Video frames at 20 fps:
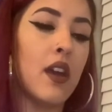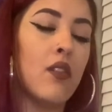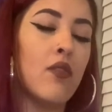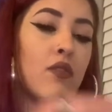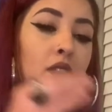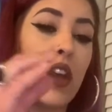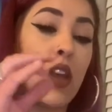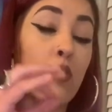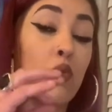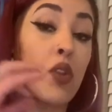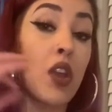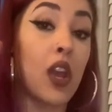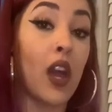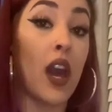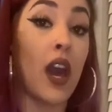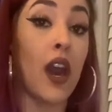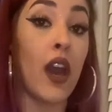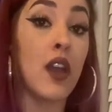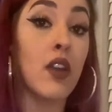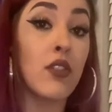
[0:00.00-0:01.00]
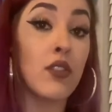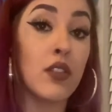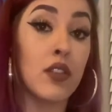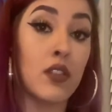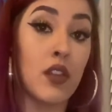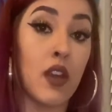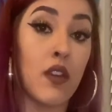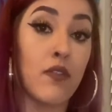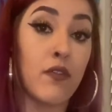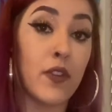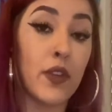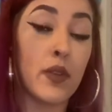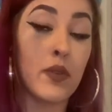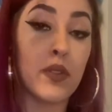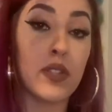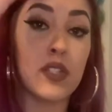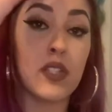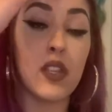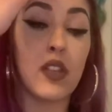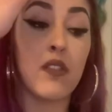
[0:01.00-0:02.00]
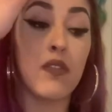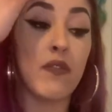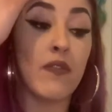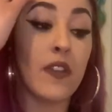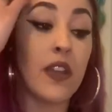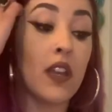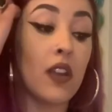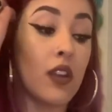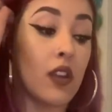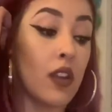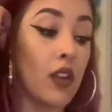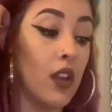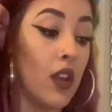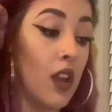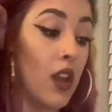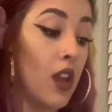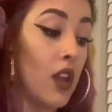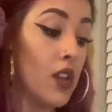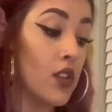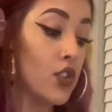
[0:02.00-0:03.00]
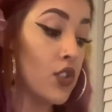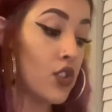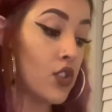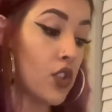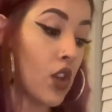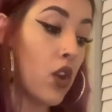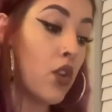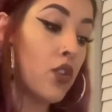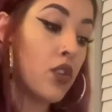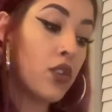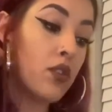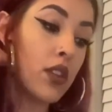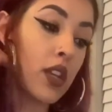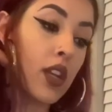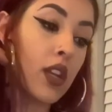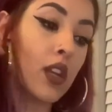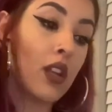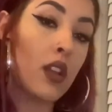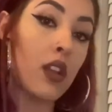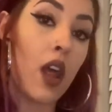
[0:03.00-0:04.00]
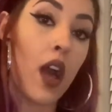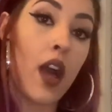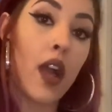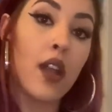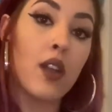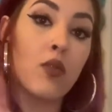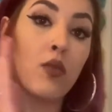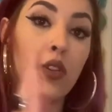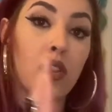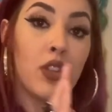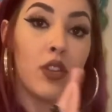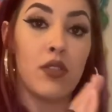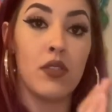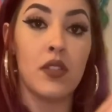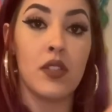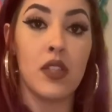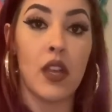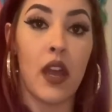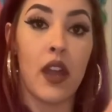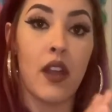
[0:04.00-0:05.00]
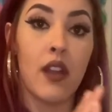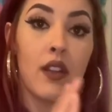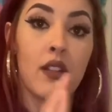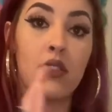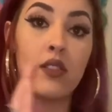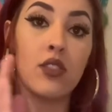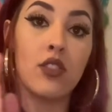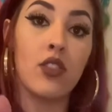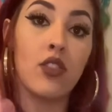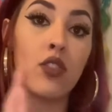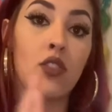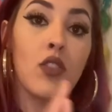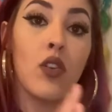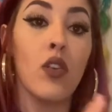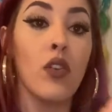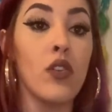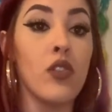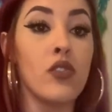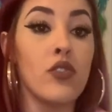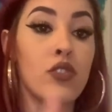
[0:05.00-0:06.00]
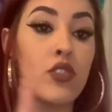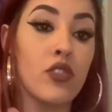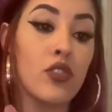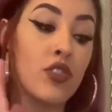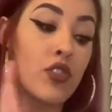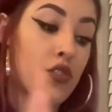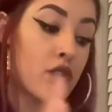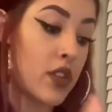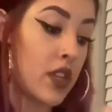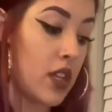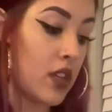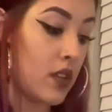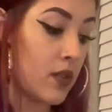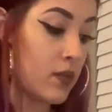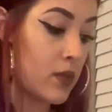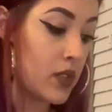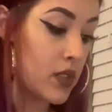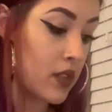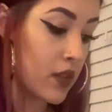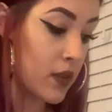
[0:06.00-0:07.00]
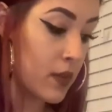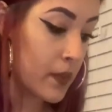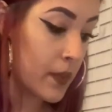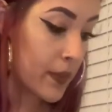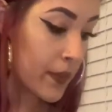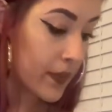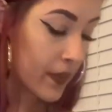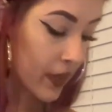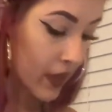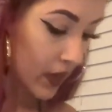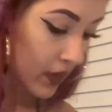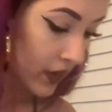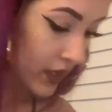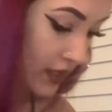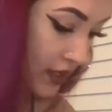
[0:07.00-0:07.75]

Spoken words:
and vibrate higher than that frequency of fear, so you can align with your desires, your goals, your dreams. What is